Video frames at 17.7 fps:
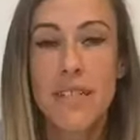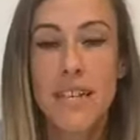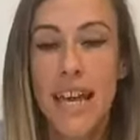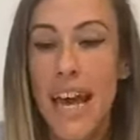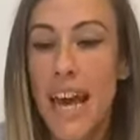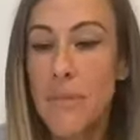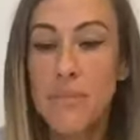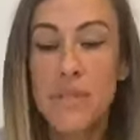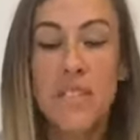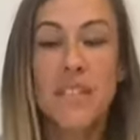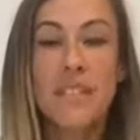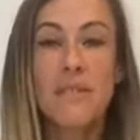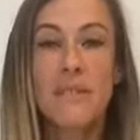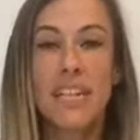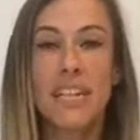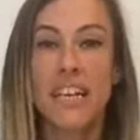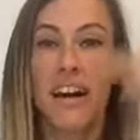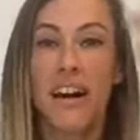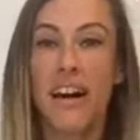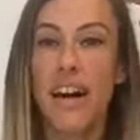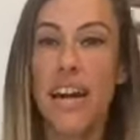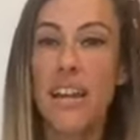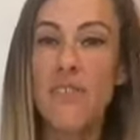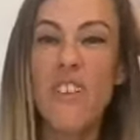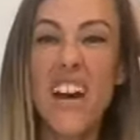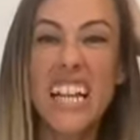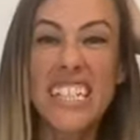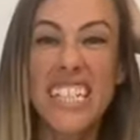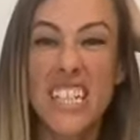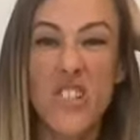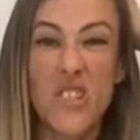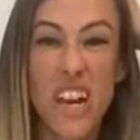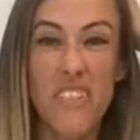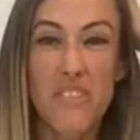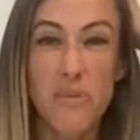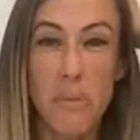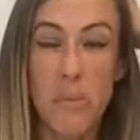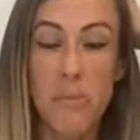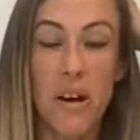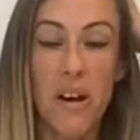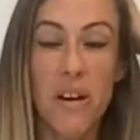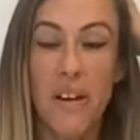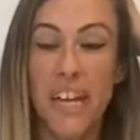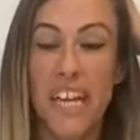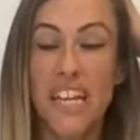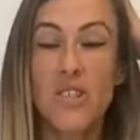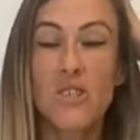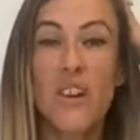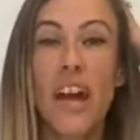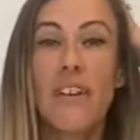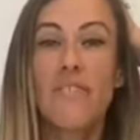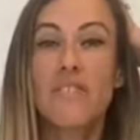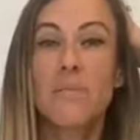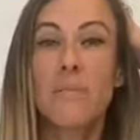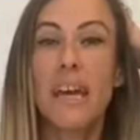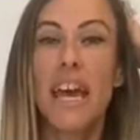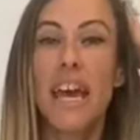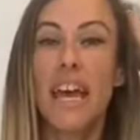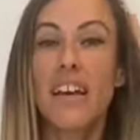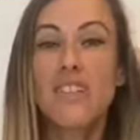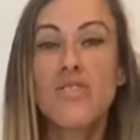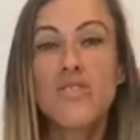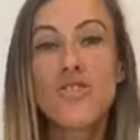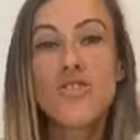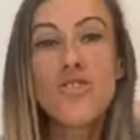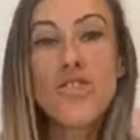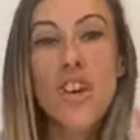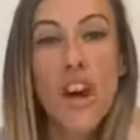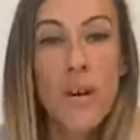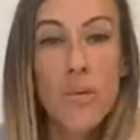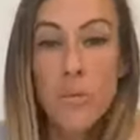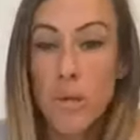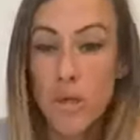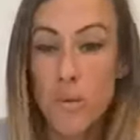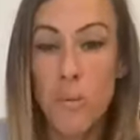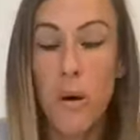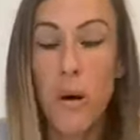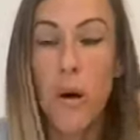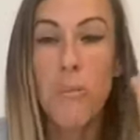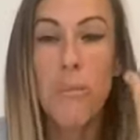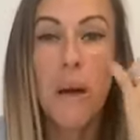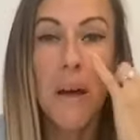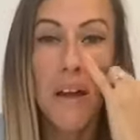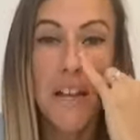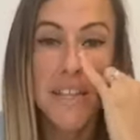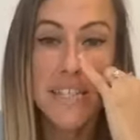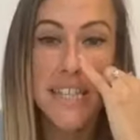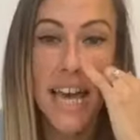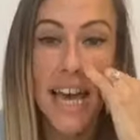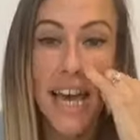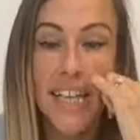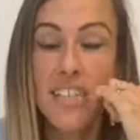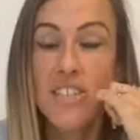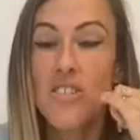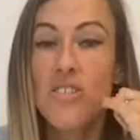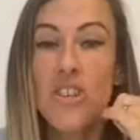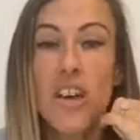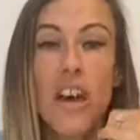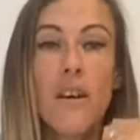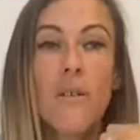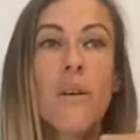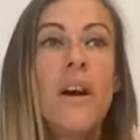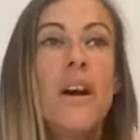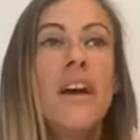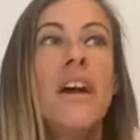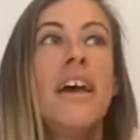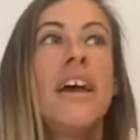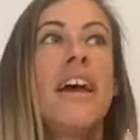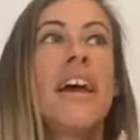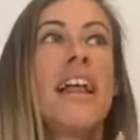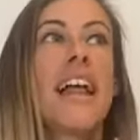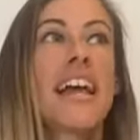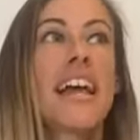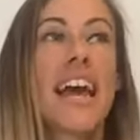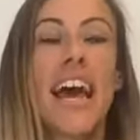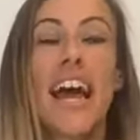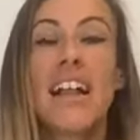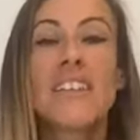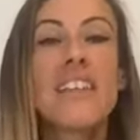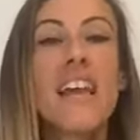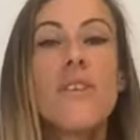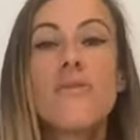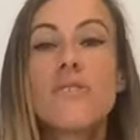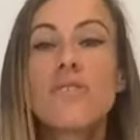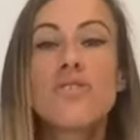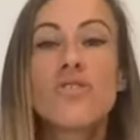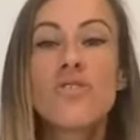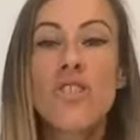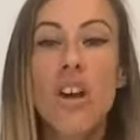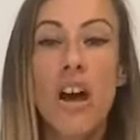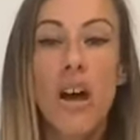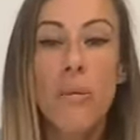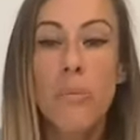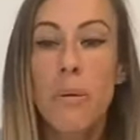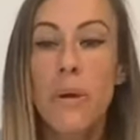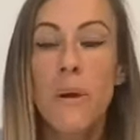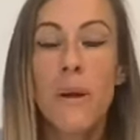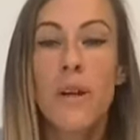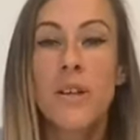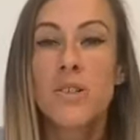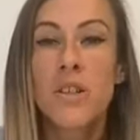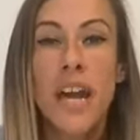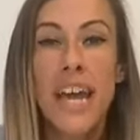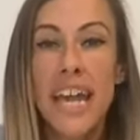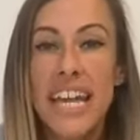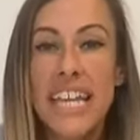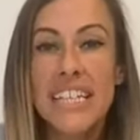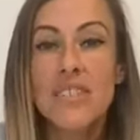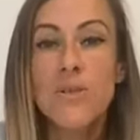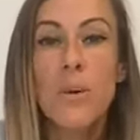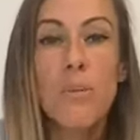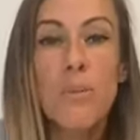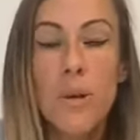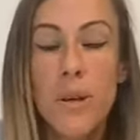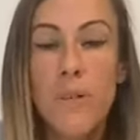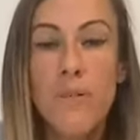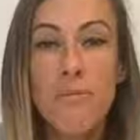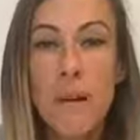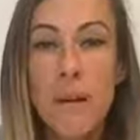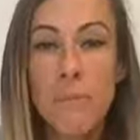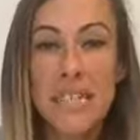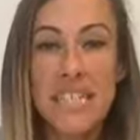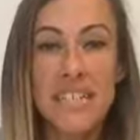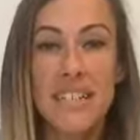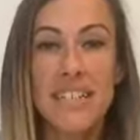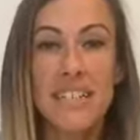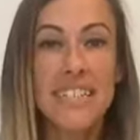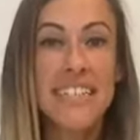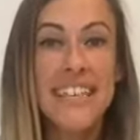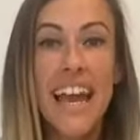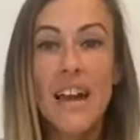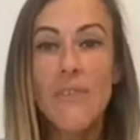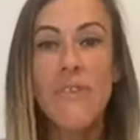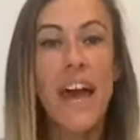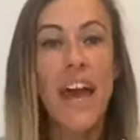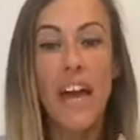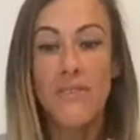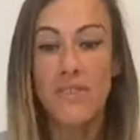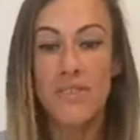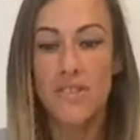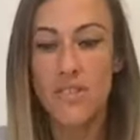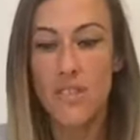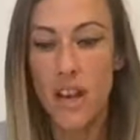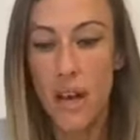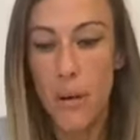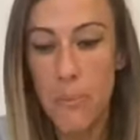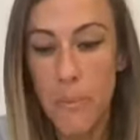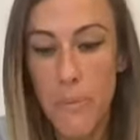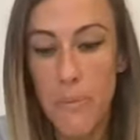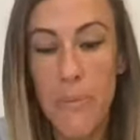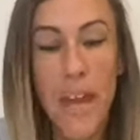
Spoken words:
Absolutely not. In fact, it drives me more. It drives me so much more, because I'll never stop trying to improve my business. Never, ever stop.